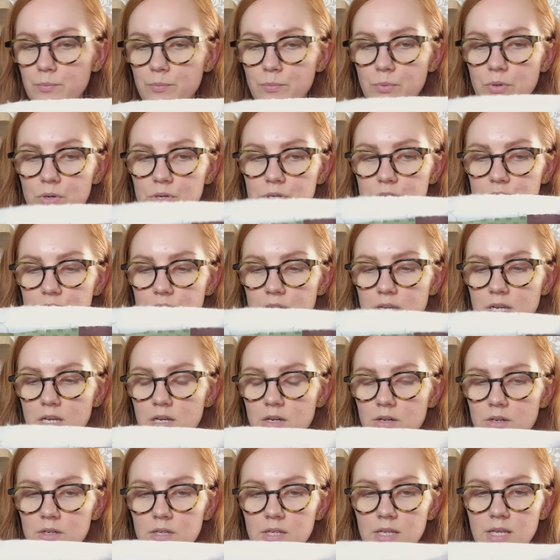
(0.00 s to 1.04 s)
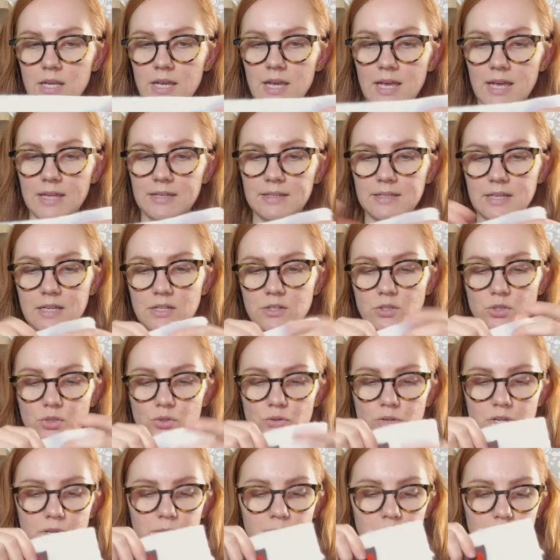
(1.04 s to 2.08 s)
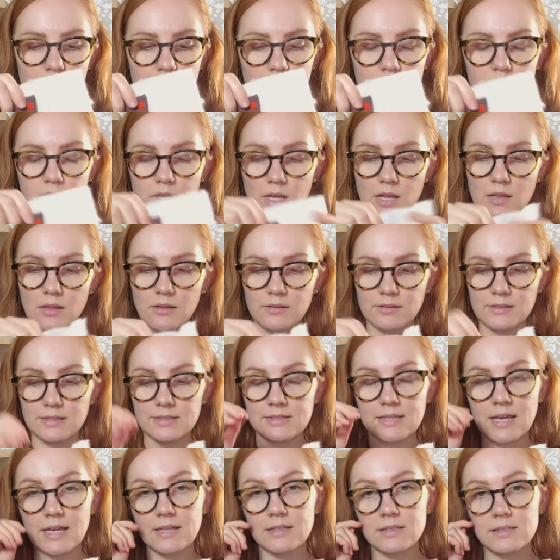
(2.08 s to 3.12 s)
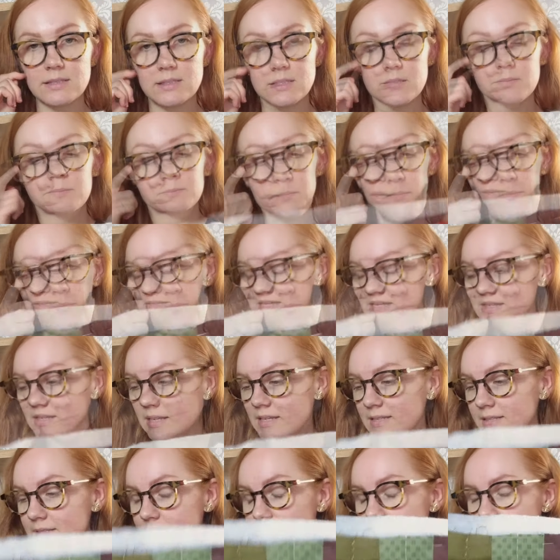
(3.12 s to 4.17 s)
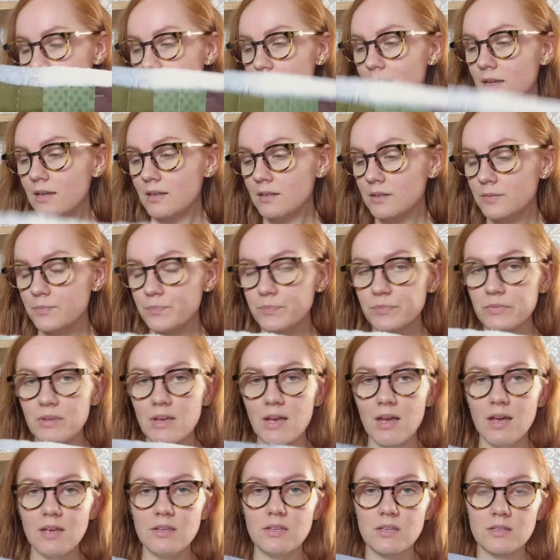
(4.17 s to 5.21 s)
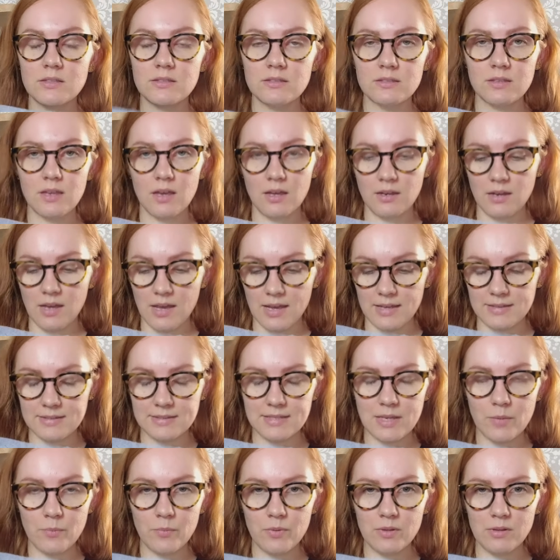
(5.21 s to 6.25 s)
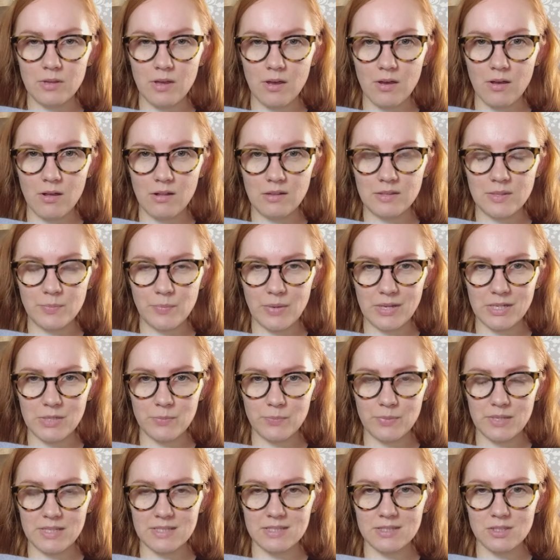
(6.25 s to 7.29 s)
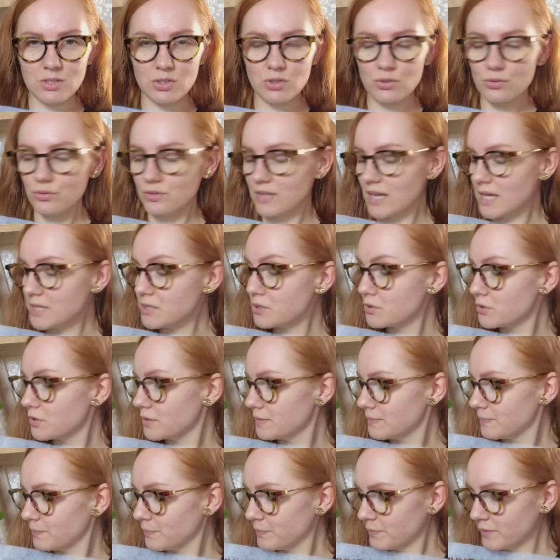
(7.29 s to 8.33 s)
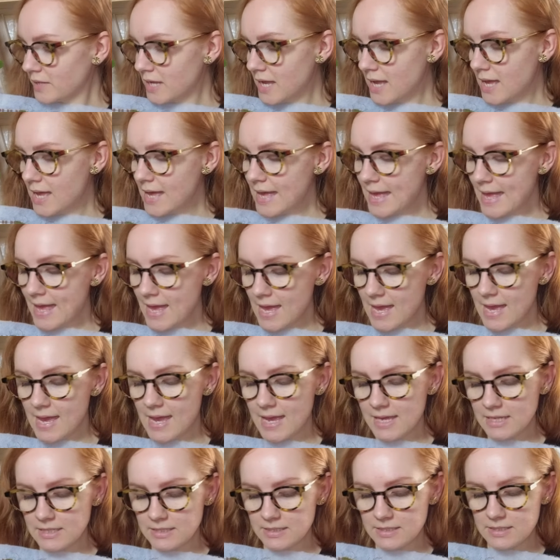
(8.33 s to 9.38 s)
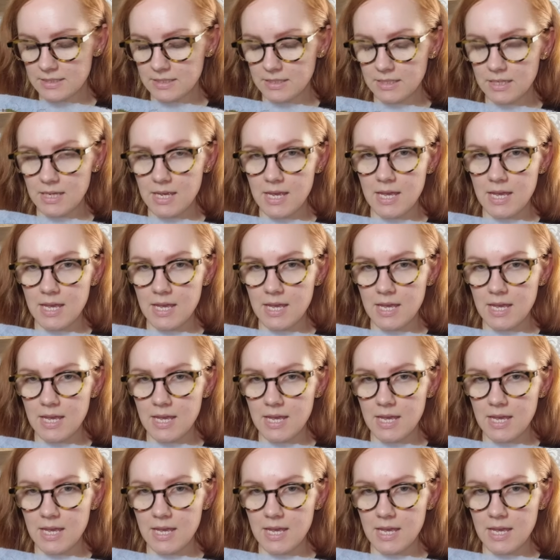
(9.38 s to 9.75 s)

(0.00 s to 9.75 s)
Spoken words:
border here, and then trim along the sides. When that is done, I just gonna assemble all the pattern pieces together and